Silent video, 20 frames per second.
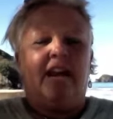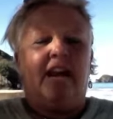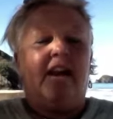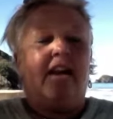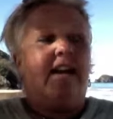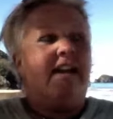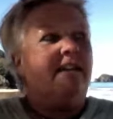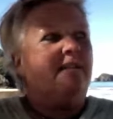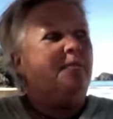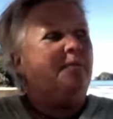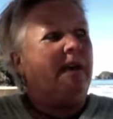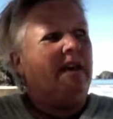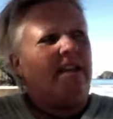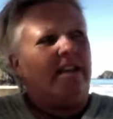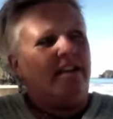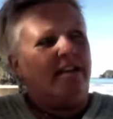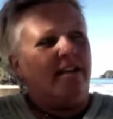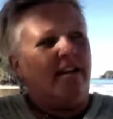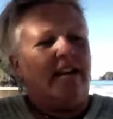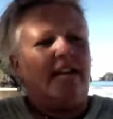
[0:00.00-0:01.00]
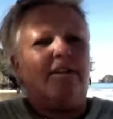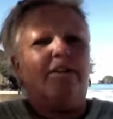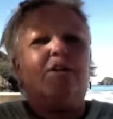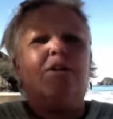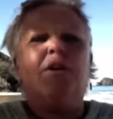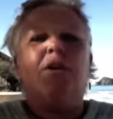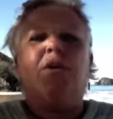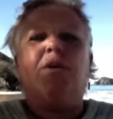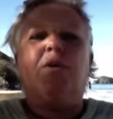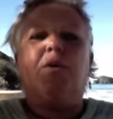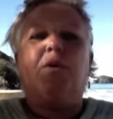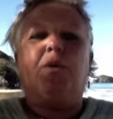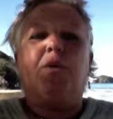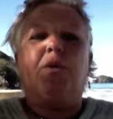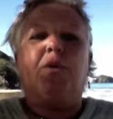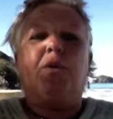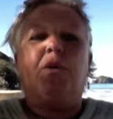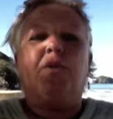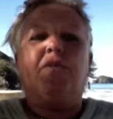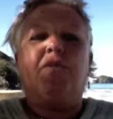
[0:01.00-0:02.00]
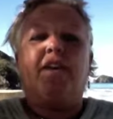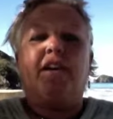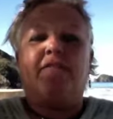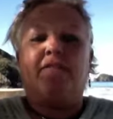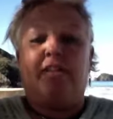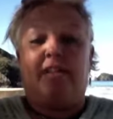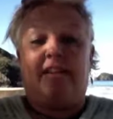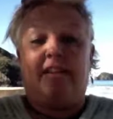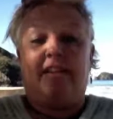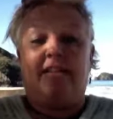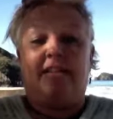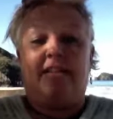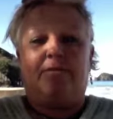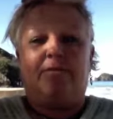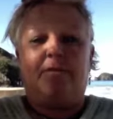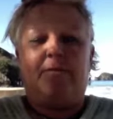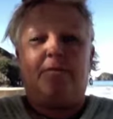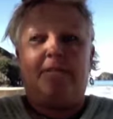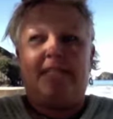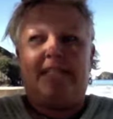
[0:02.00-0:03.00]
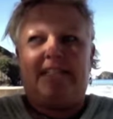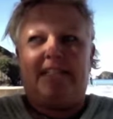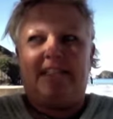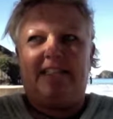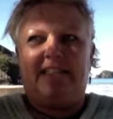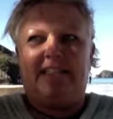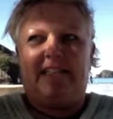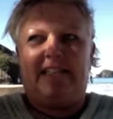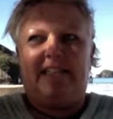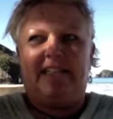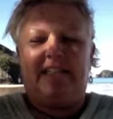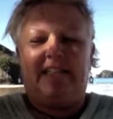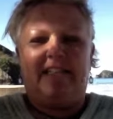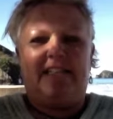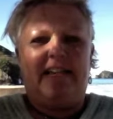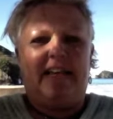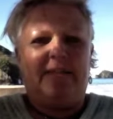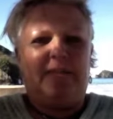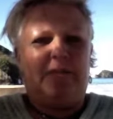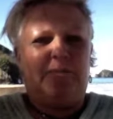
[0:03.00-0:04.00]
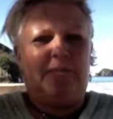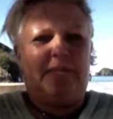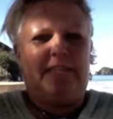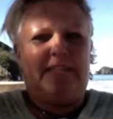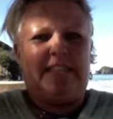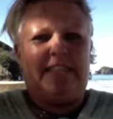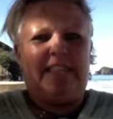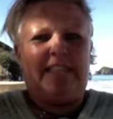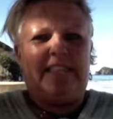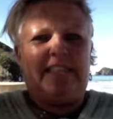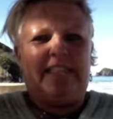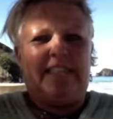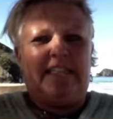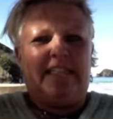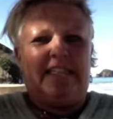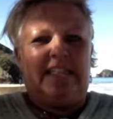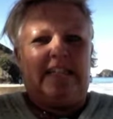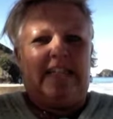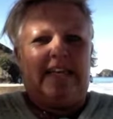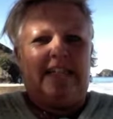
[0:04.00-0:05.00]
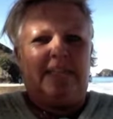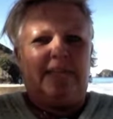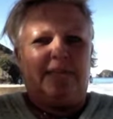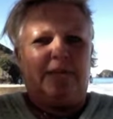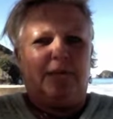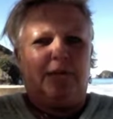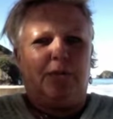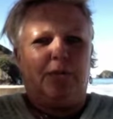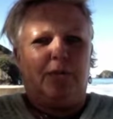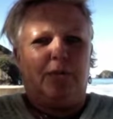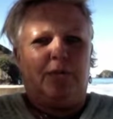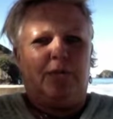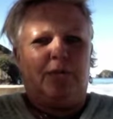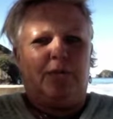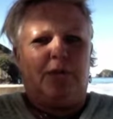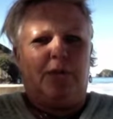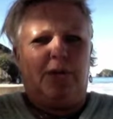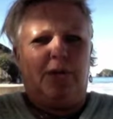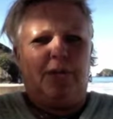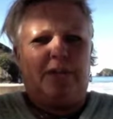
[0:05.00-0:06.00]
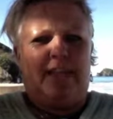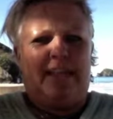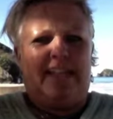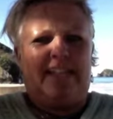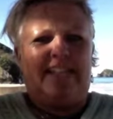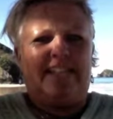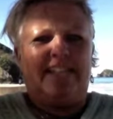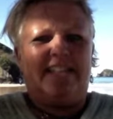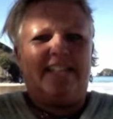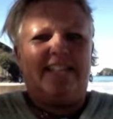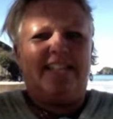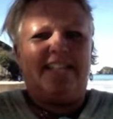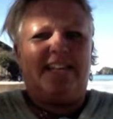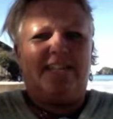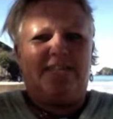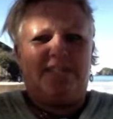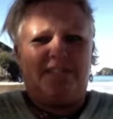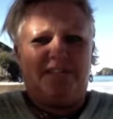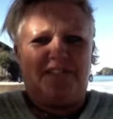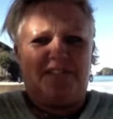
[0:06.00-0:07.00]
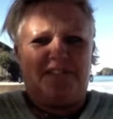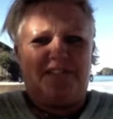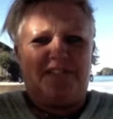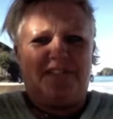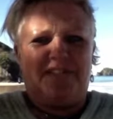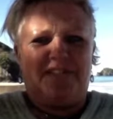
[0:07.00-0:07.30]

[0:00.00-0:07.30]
I had by then let go of everything that represented any attachment sold, donated, gifted,